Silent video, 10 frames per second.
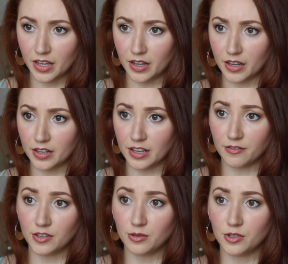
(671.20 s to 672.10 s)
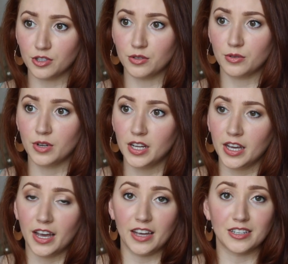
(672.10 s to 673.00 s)
and if you do
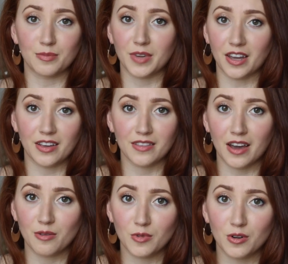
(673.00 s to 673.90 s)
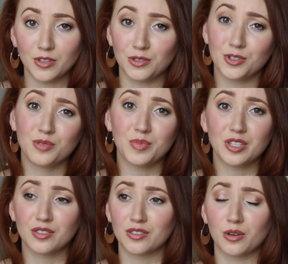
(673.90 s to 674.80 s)
end up getting that role, you should be
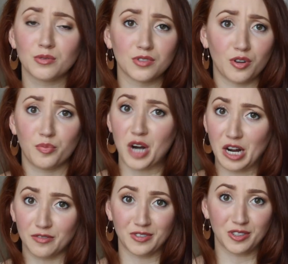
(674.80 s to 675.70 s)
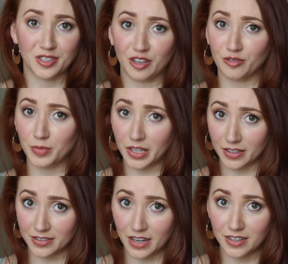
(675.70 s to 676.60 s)
so proud of yourself
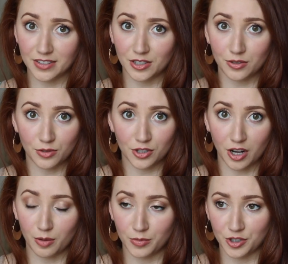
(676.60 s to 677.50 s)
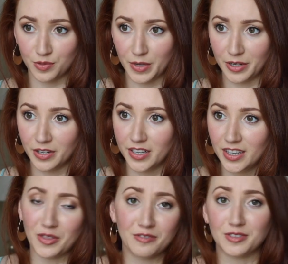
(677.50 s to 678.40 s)
because that is a huge accomplishment.
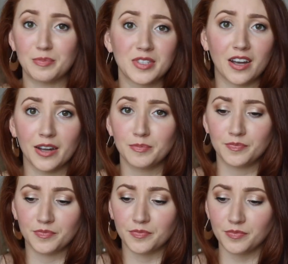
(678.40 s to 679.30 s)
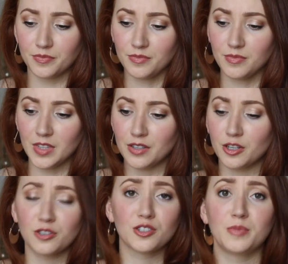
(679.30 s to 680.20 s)
On the flip side,
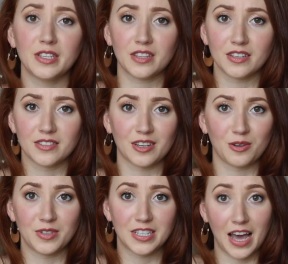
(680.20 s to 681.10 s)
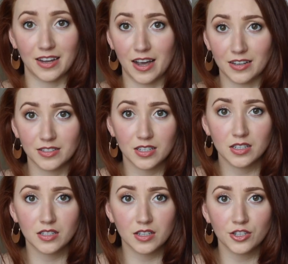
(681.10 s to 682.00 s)
there are so many things that go into that casting
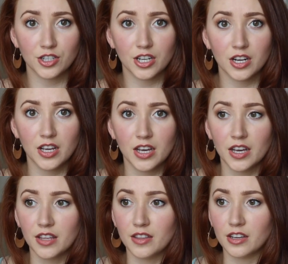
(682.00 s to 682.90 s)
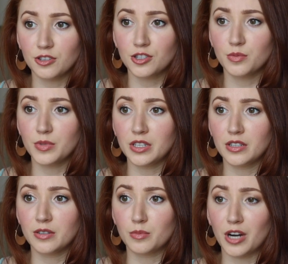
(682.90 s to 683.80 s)
decision that you should
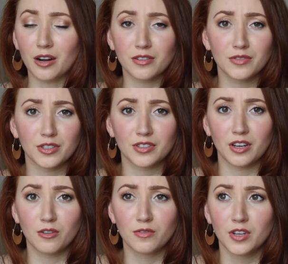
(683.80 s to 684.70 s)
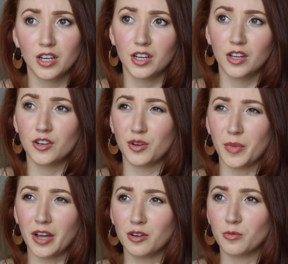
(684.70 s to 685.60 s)
be proud of yourself no
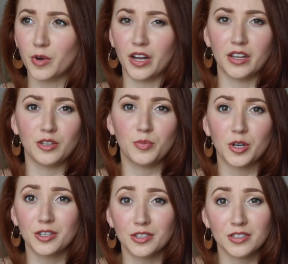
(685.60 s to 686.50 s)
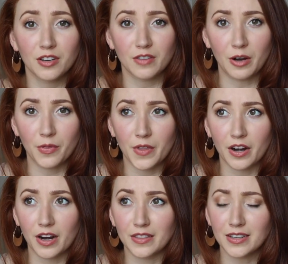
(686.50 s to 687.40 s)
matter what. You put yourself out
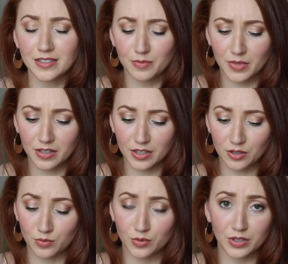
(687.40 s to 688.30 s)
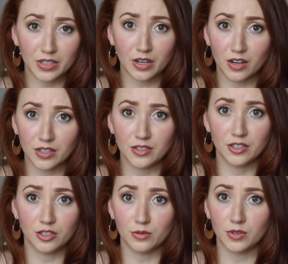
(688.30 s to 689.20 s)
there, and that's something that's really hard to
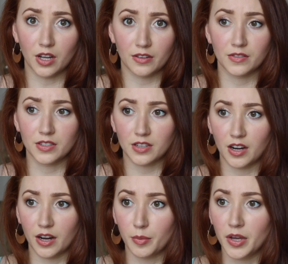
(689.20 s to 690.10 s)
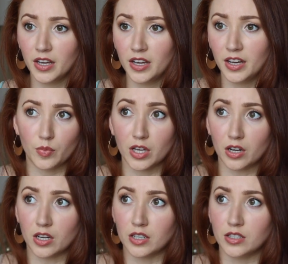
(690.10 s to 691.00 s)
do a lot of the time.
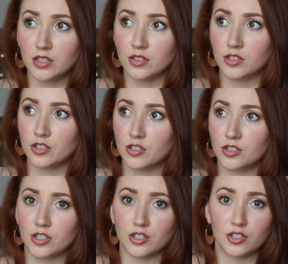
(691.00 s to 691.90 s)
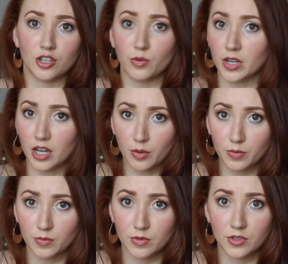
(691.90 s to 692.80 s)
Beyond just showing up,
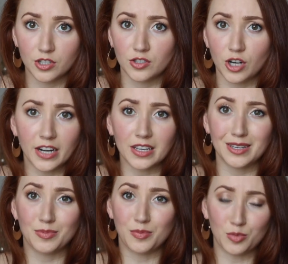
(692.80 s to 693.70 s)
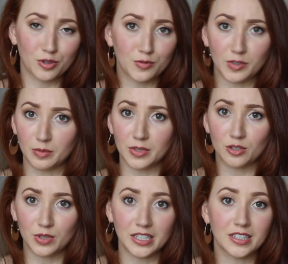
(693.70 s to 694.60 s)
just try to keep improving
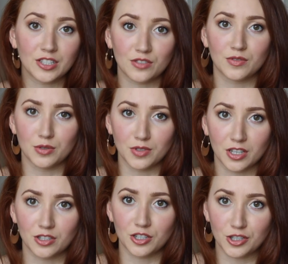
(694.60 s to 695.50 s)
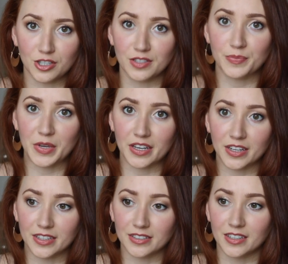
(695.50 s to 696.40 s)
between each of those auditions,
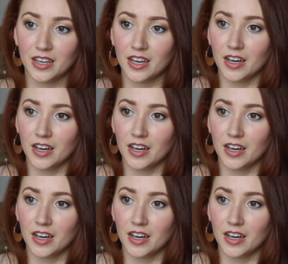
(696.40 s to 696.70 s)
because